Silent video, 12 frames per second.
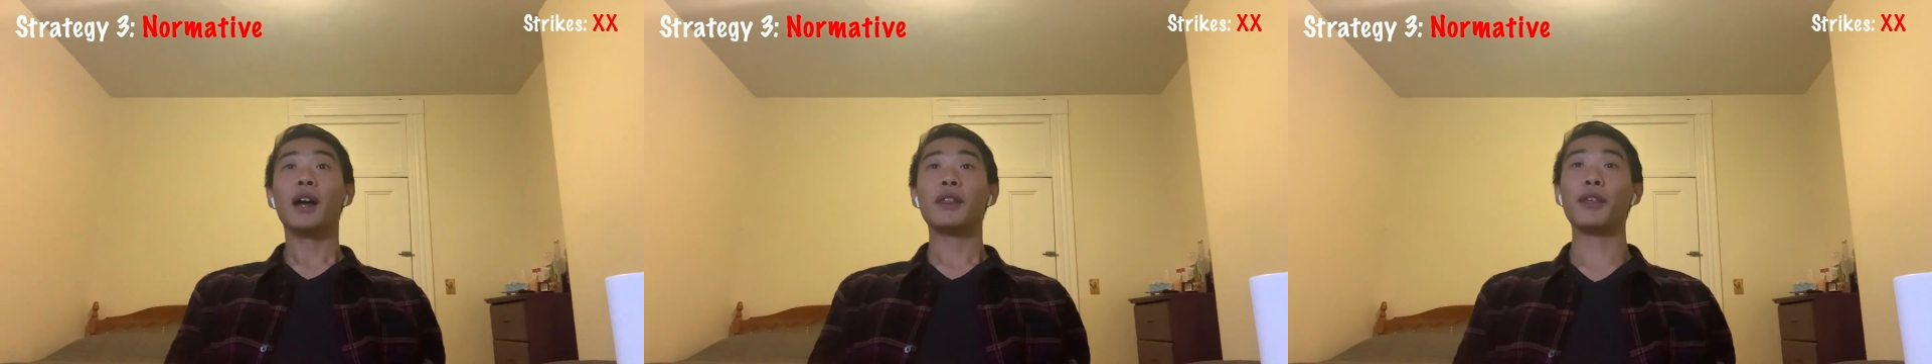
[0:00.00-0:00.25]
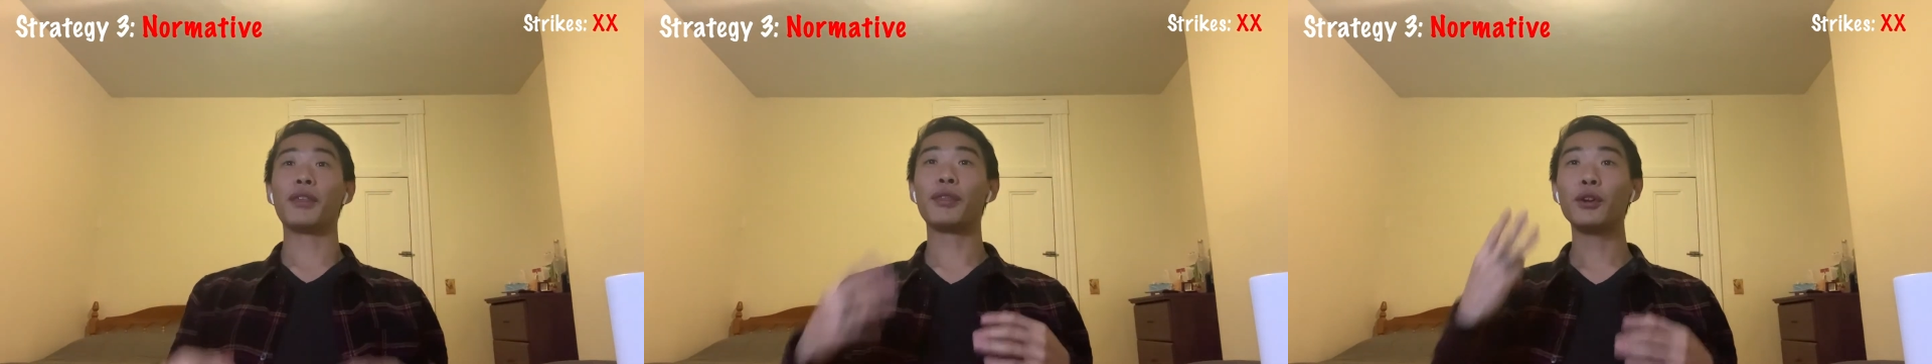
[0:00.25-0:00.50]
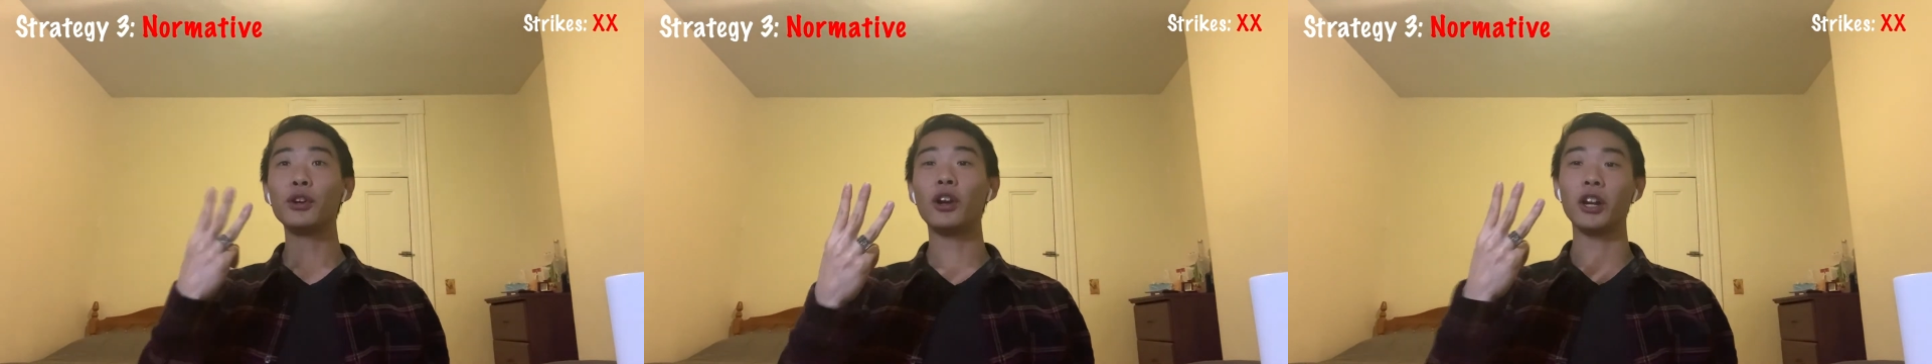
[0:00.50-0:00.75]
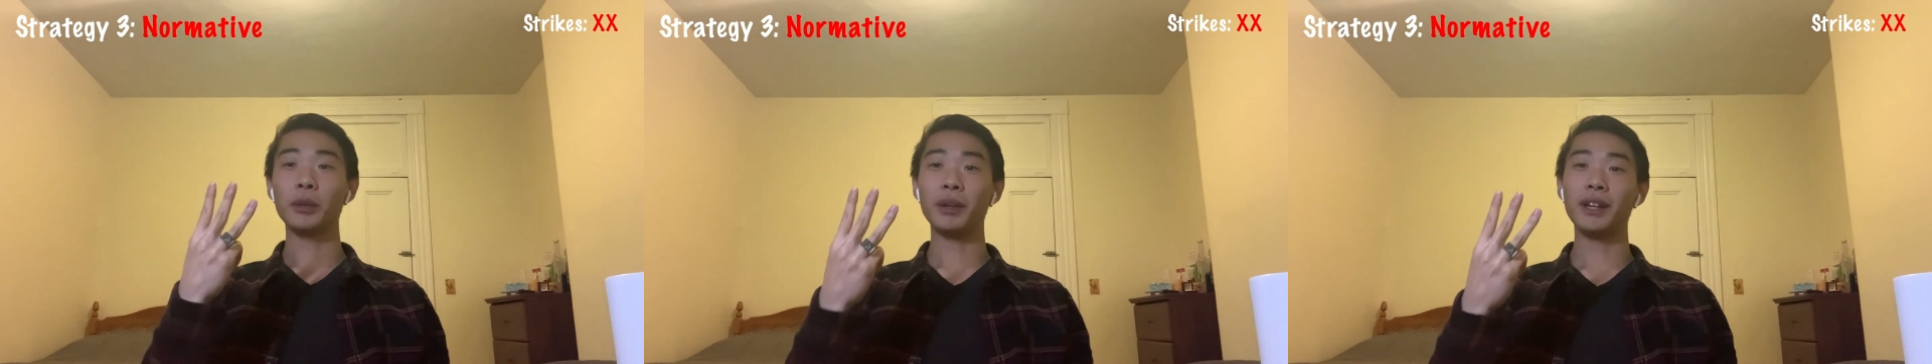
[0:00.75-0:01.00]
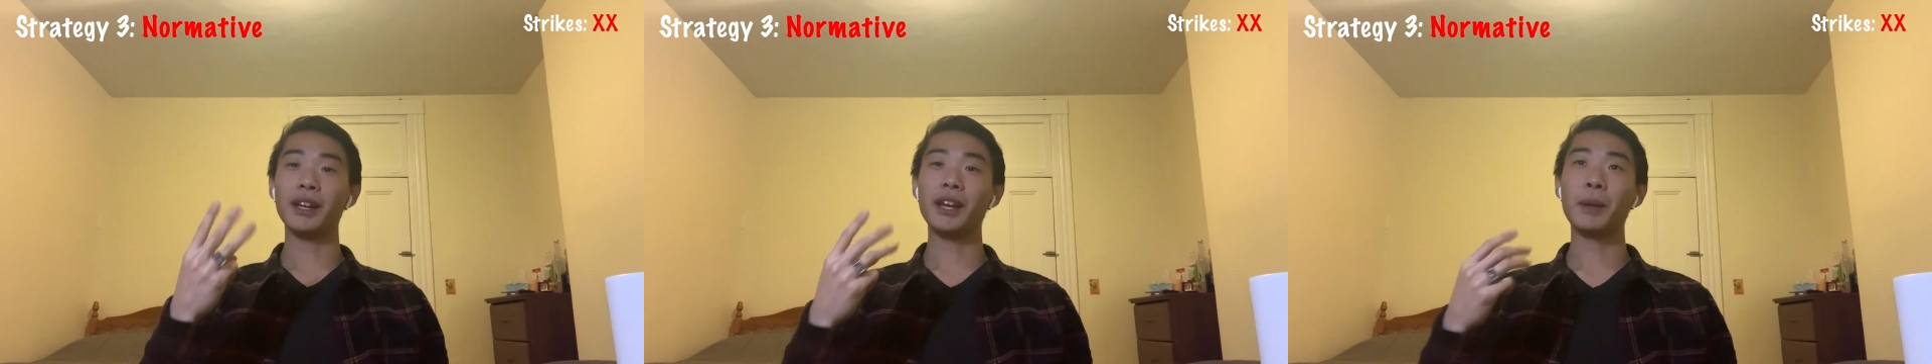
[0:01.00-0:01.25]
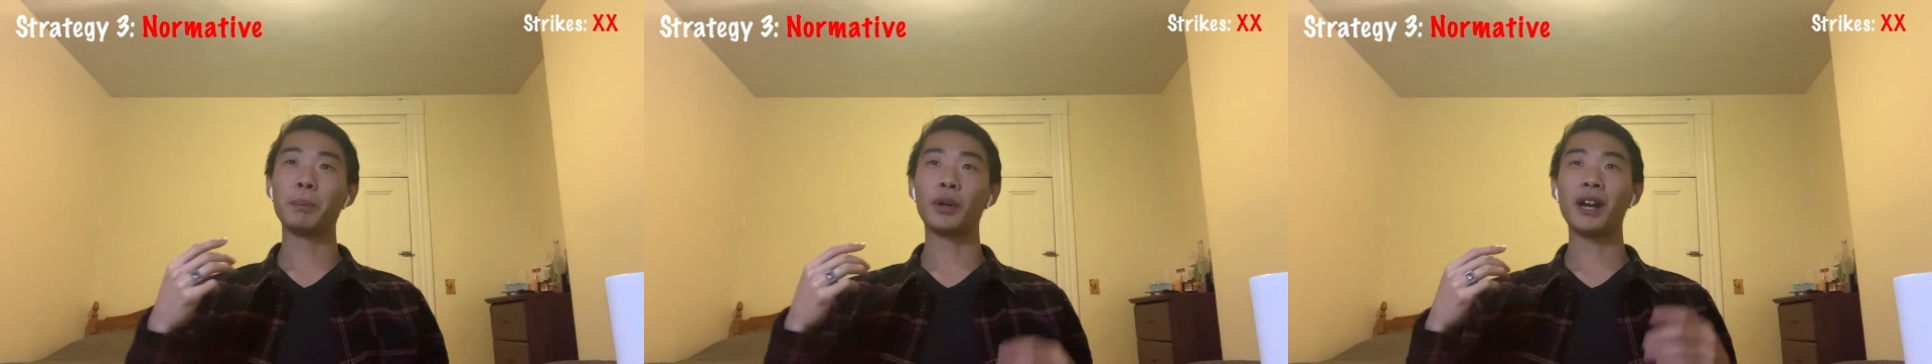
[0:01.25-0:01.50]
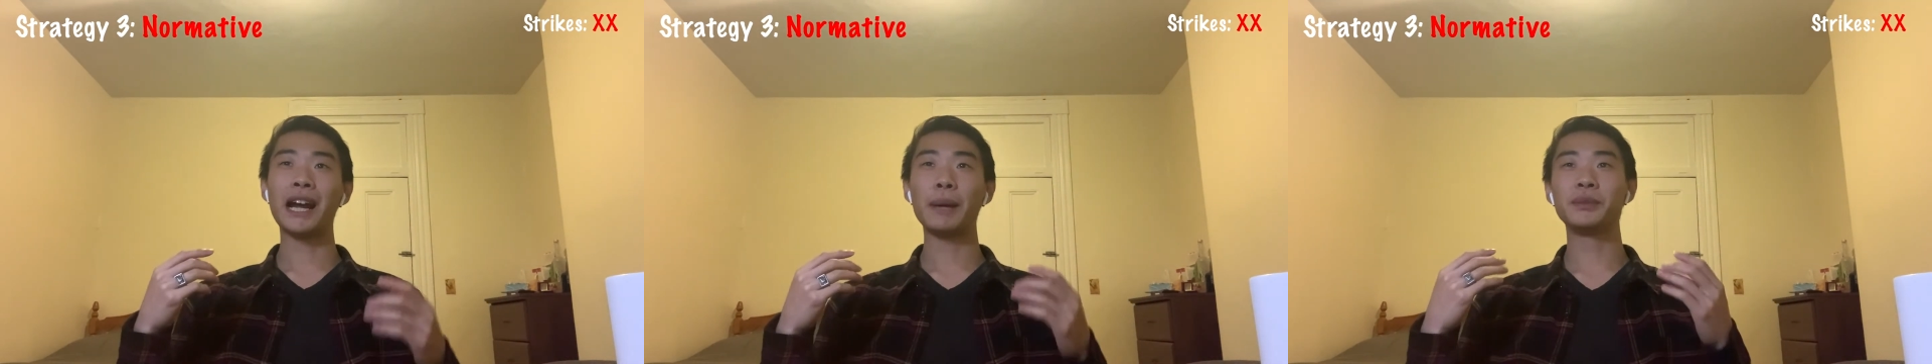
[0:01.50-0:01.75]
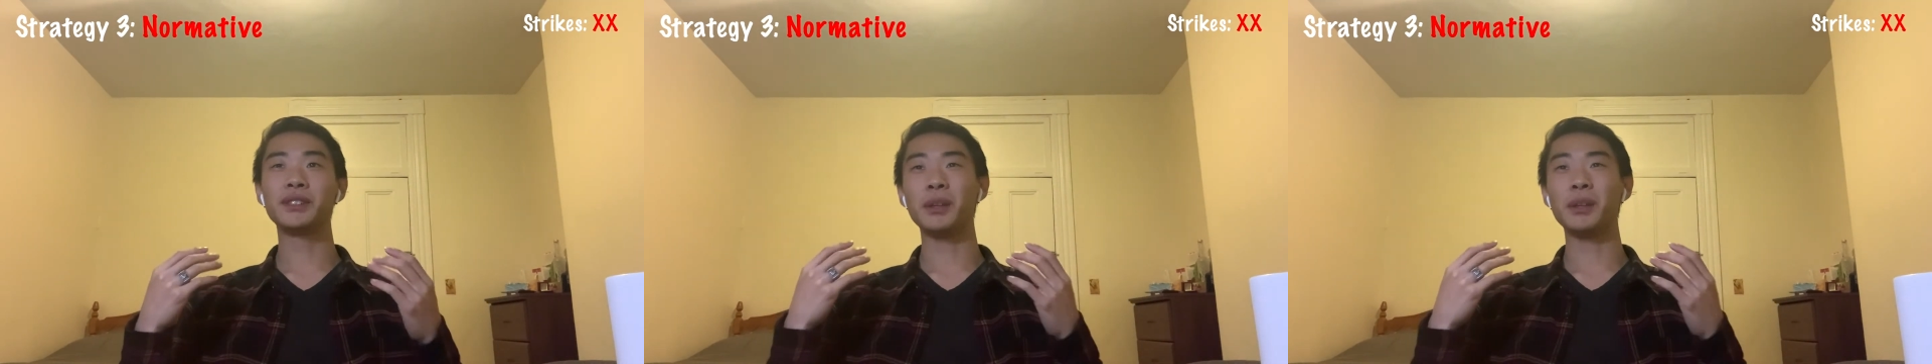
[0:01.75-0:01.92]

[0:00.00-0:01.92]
The third argument, and perhaps